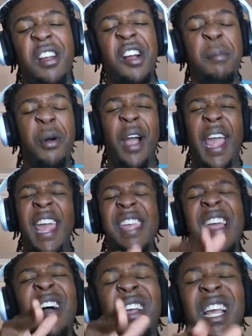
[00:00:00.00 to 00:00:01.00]
Come on, and
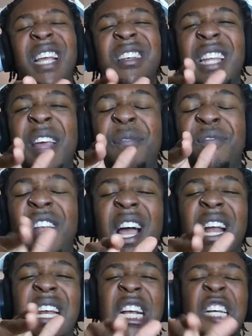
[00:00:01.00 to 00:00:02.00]
y'all catch that
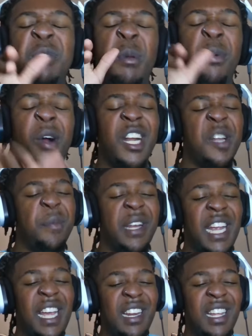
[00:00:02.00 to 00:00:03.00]
Flying Dutchman bar at the
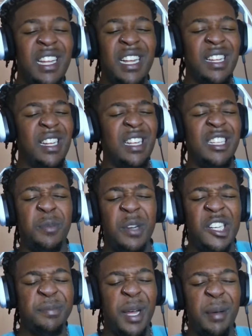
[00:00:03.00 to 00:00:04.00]
beginning.
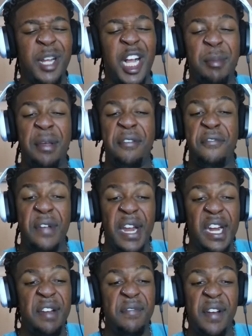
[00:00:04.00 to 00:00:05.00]
SpongeBob coming
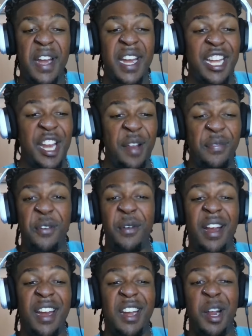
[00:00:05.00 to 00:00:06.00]
very, very different
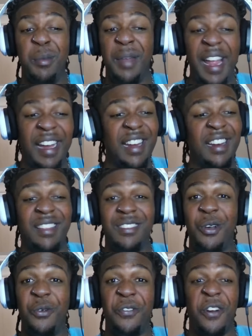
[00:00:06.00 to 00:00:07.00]
right here, and I'm liking it
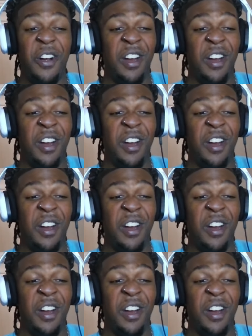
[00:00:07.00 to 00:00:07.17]
so far.